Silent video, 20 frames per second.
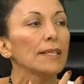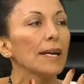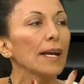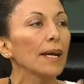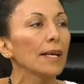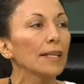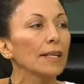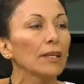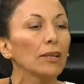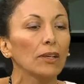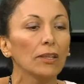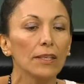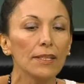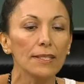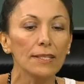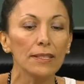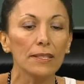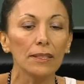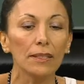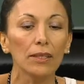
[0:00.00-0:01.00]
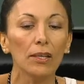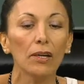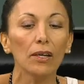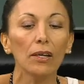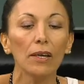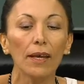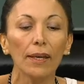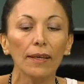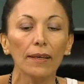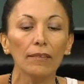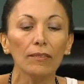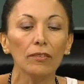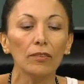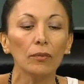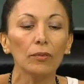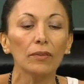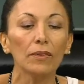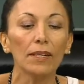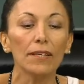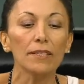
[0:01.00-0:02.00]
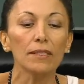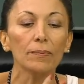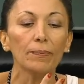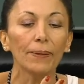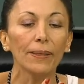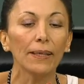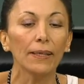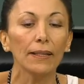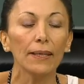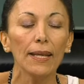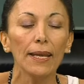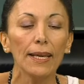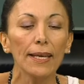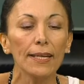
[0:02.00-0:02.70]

no? And he's so transparent.